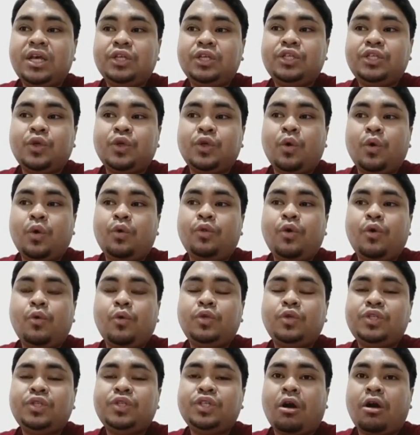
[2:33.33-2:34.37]
So
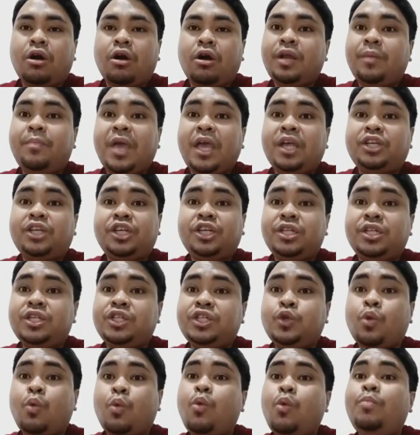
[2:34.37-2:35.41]
those are the patients
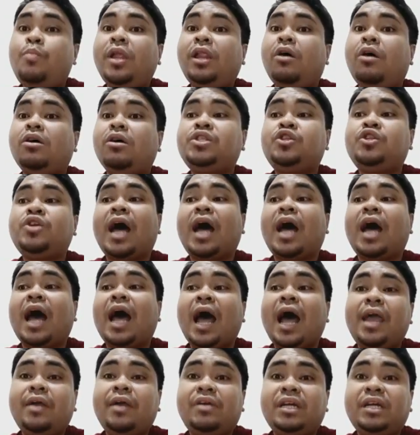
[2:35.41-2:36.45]
who belongs to the
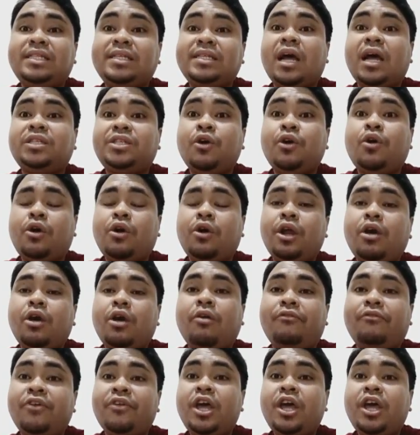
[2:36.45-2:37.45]
high-risk category of